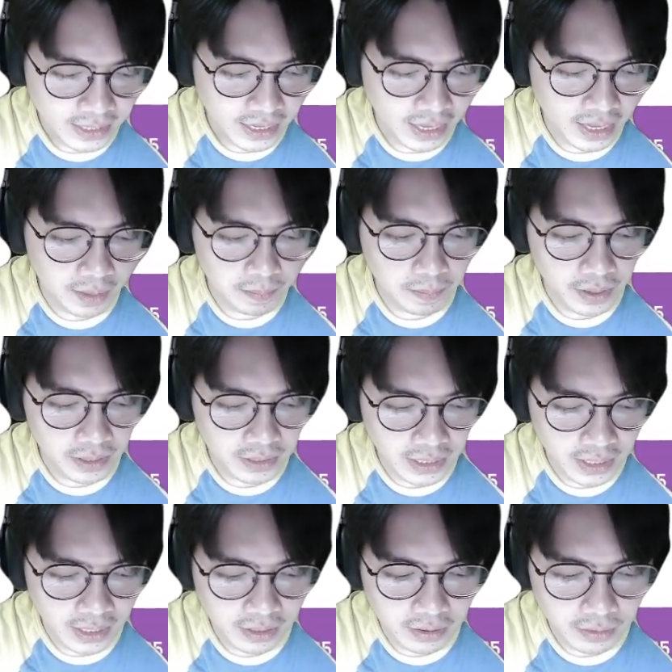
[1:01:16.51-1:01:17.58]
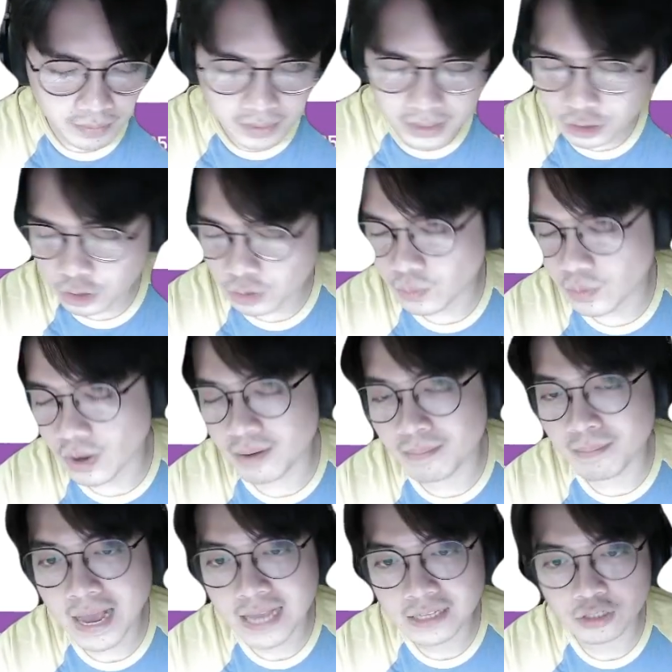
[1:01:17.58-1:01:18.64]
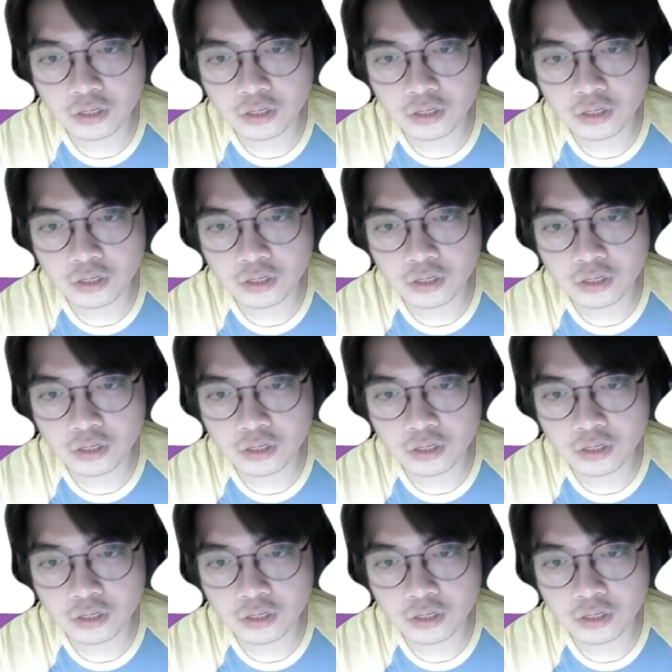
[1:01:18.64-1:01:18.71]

a particular region where mass